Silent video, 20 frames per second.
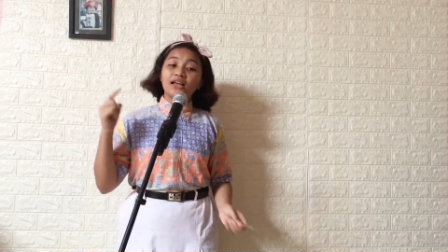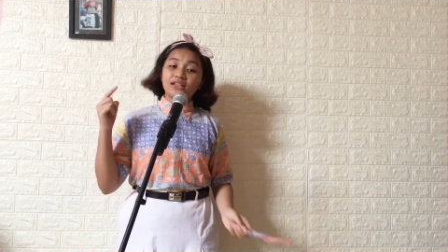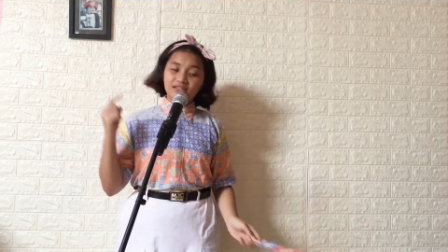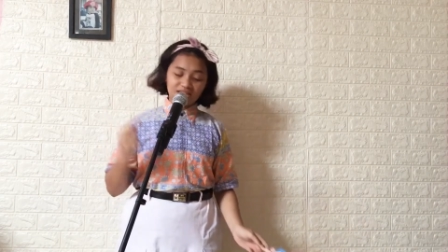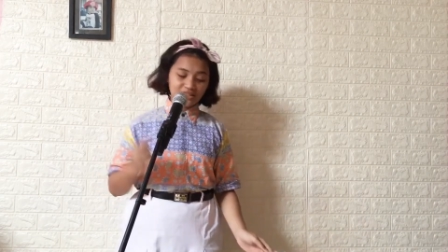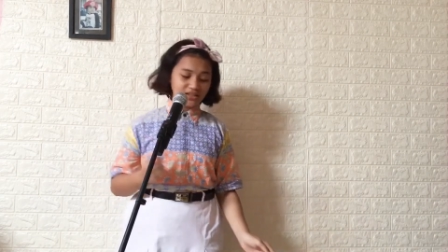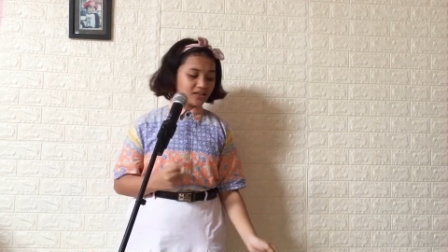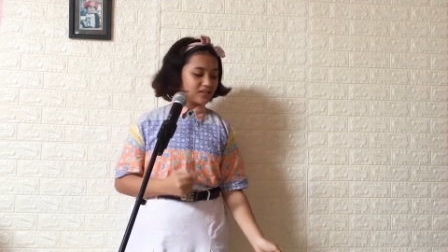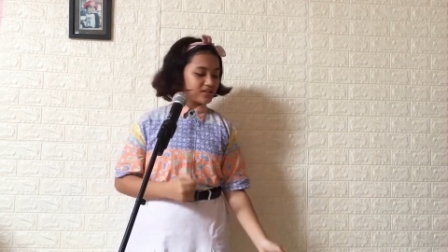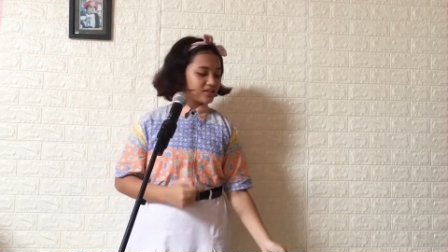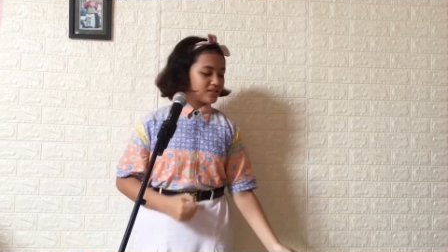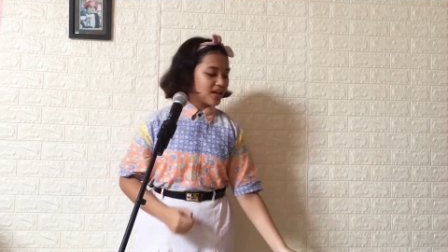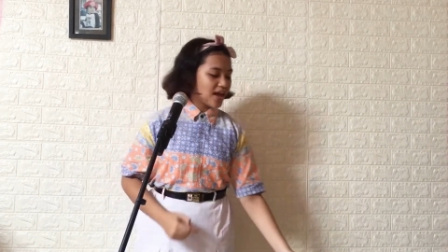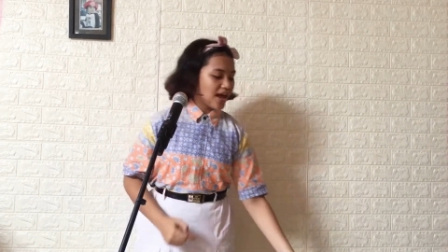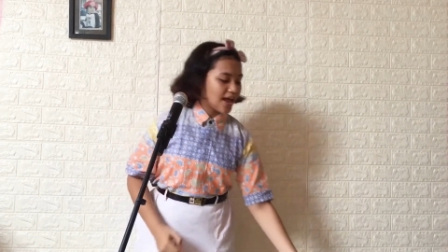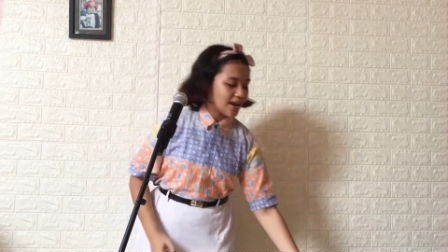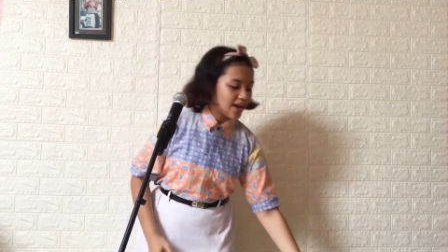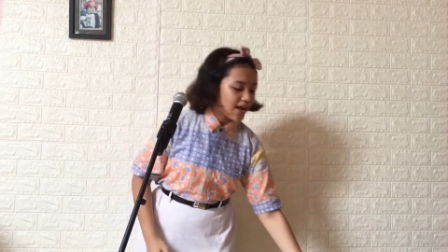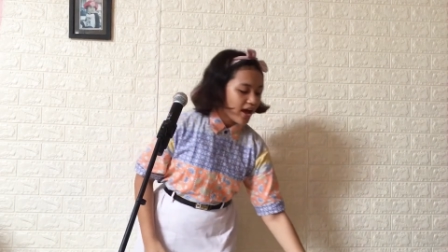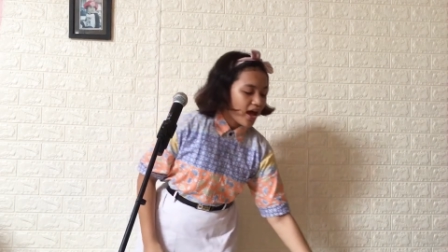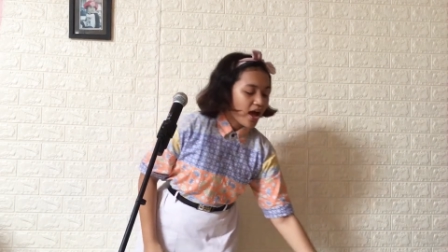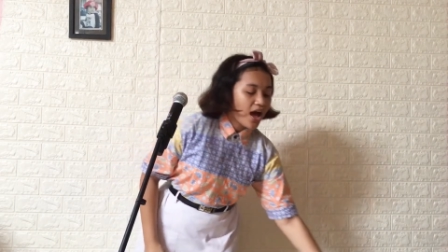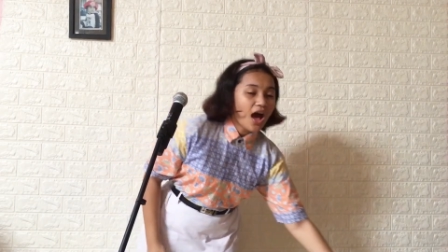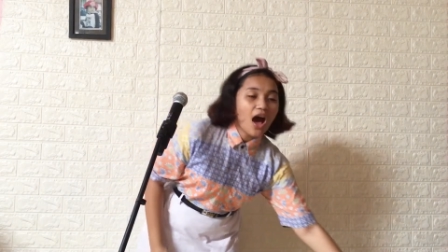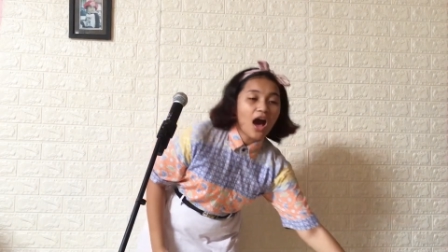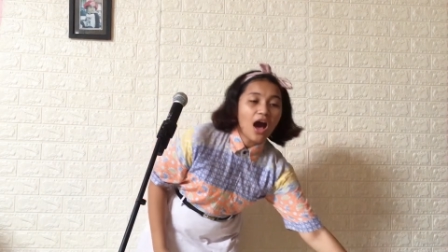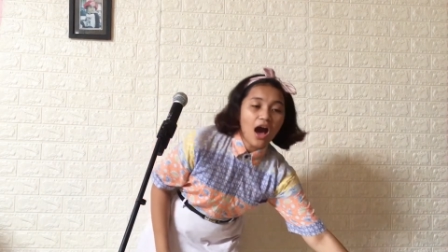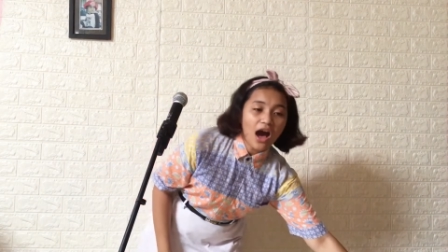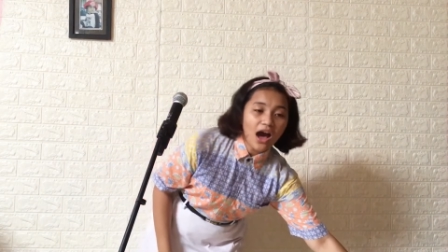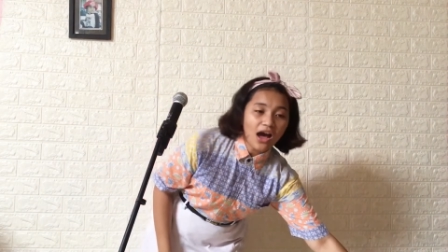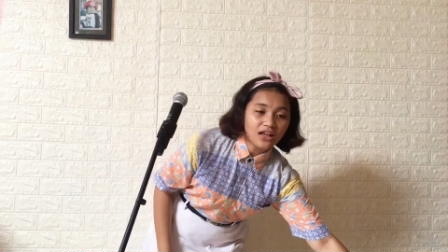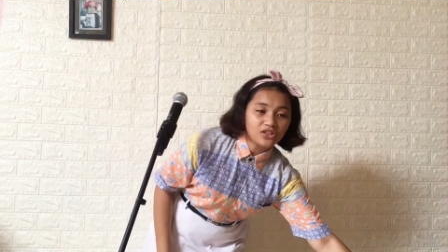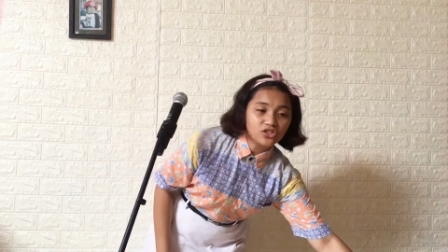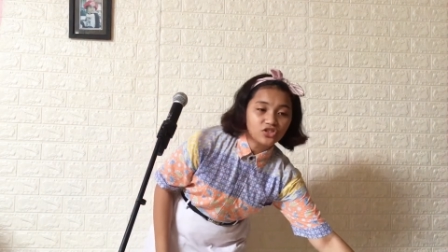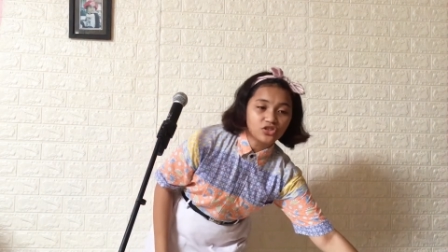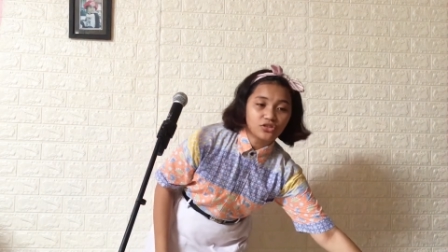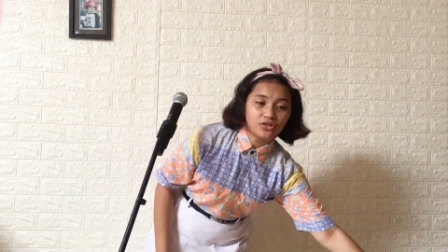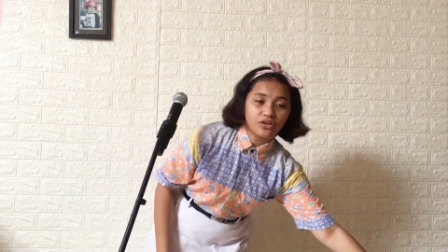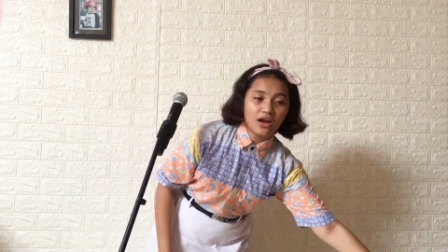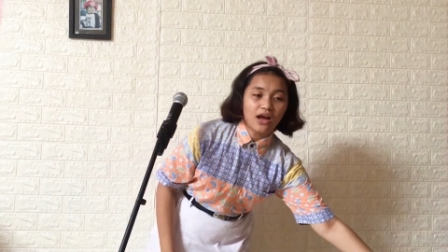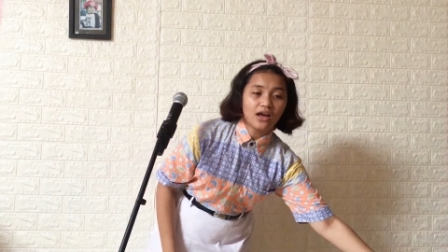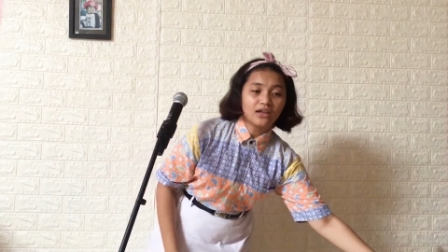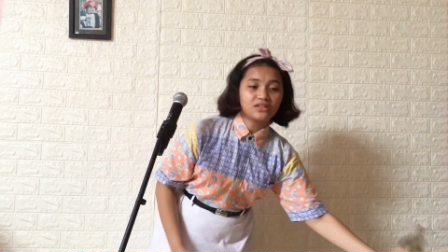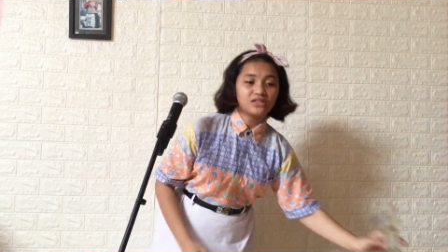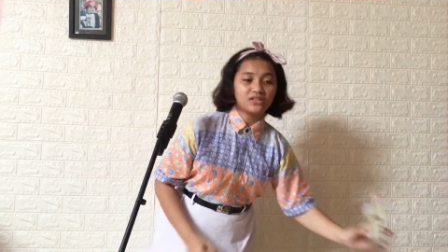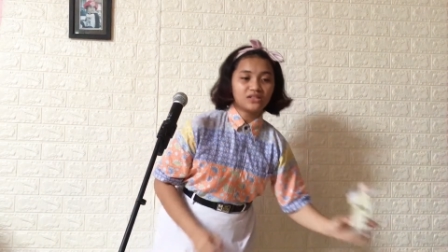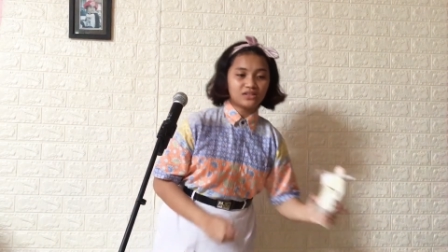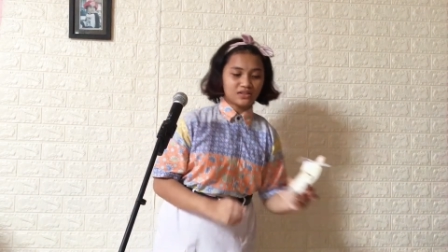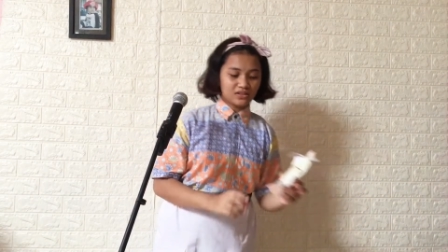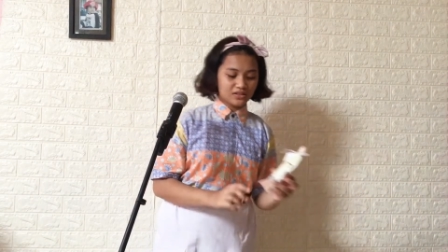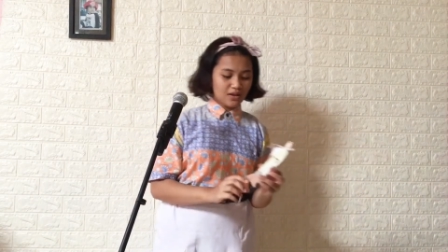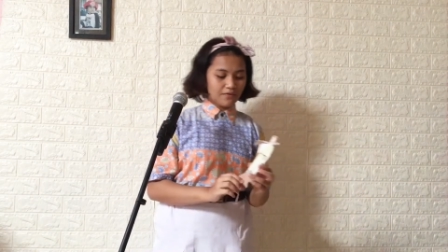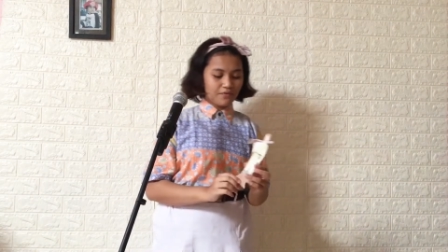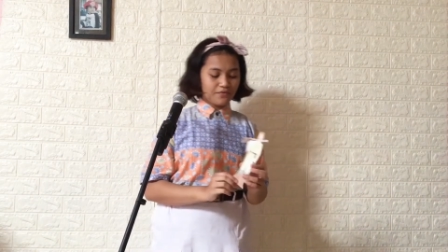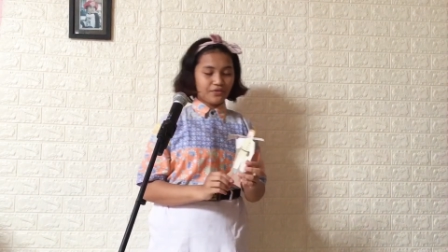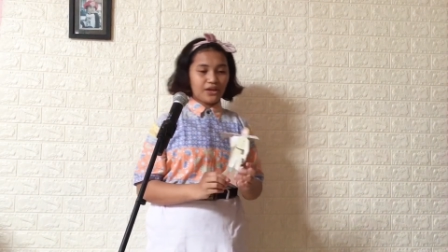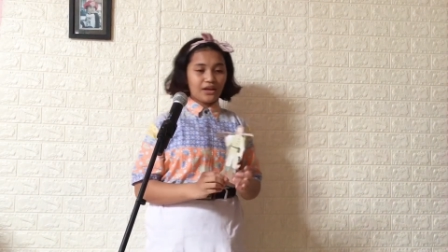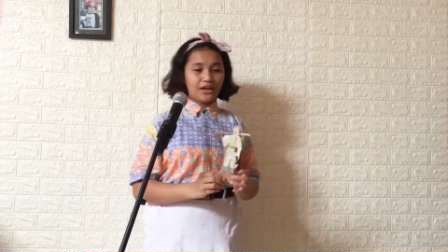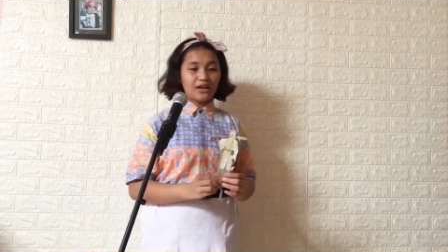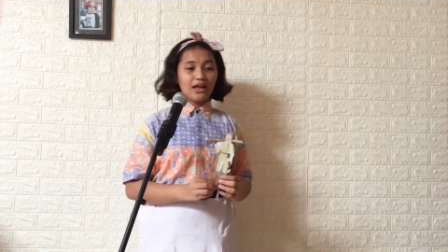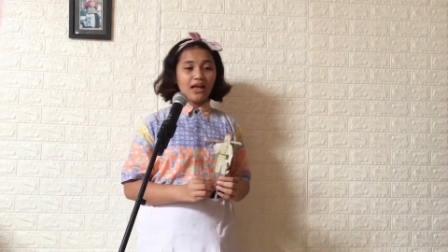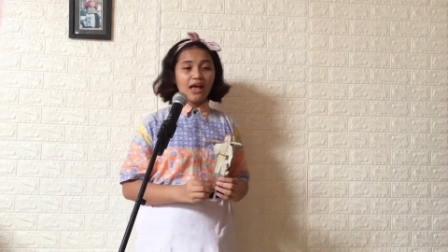Just then, a hunter hunting something.